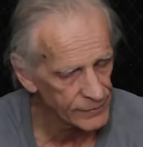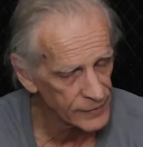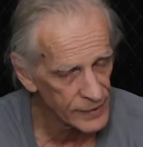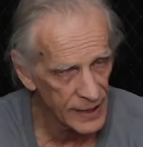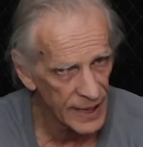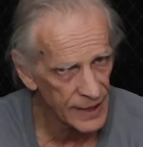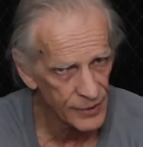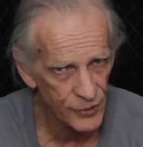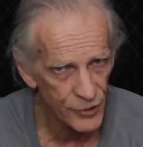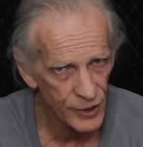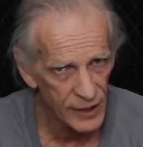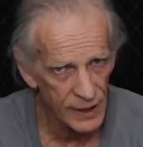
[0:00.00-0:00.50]

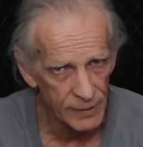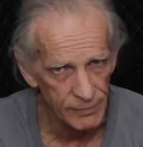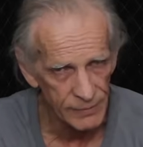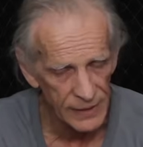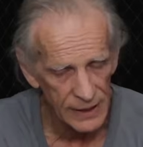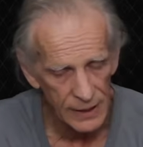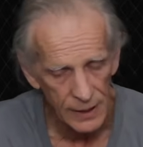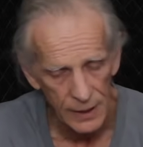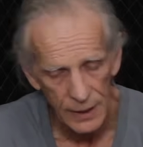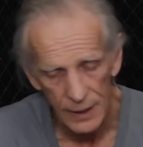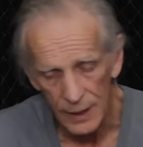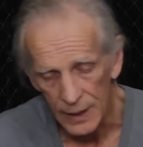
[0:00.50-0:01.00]
Not cheap,
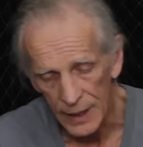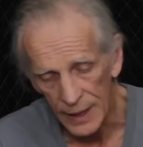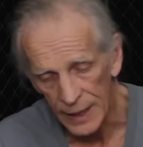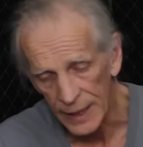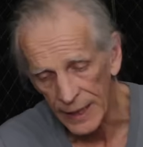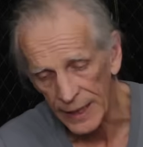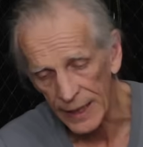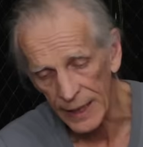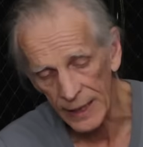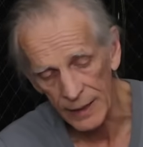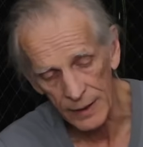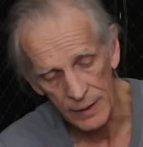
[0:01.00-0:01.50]

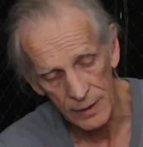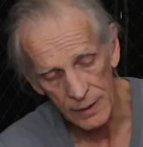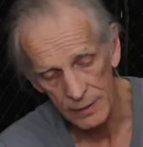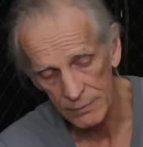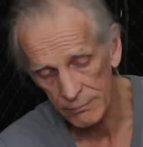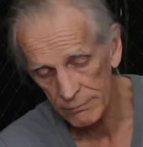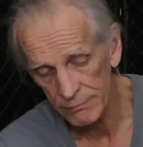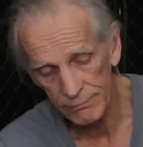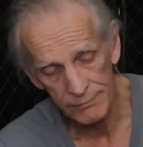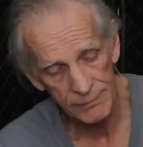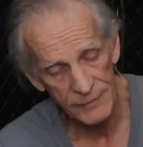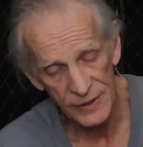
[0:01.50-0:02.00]
and
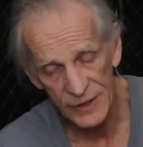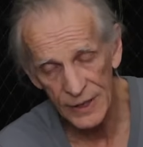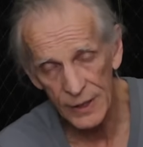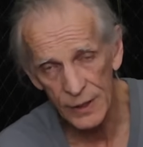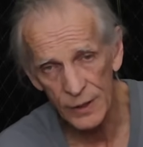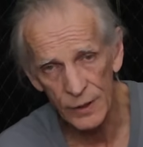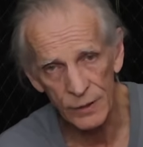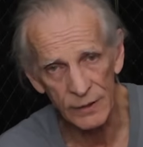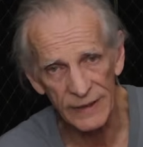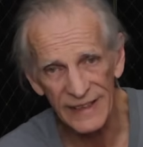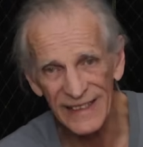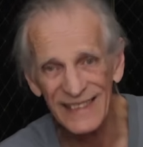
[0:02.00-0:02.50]
still